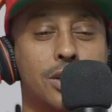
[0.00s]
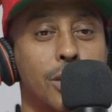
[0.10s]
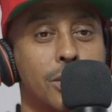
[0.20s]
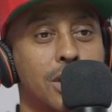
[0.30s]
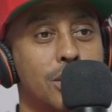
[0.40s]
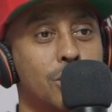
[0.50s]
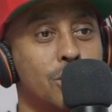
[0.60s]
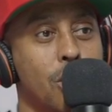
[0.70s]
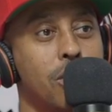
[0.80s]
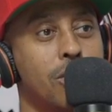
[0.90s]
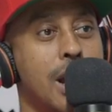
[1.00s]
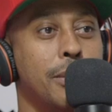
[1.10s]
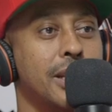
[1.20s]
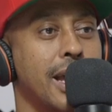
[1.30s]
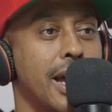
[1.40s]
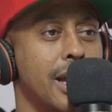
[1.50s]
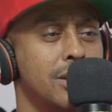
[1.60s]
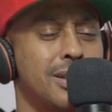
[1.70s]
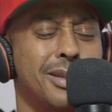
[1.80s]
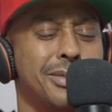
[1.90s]
So this was during Ramadan.
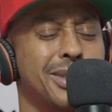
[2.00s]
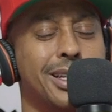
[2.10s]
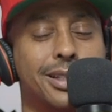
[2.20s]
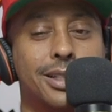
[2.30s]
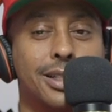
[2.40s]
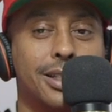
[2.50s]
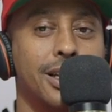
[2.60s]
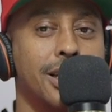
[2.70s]
So I'm like, uh.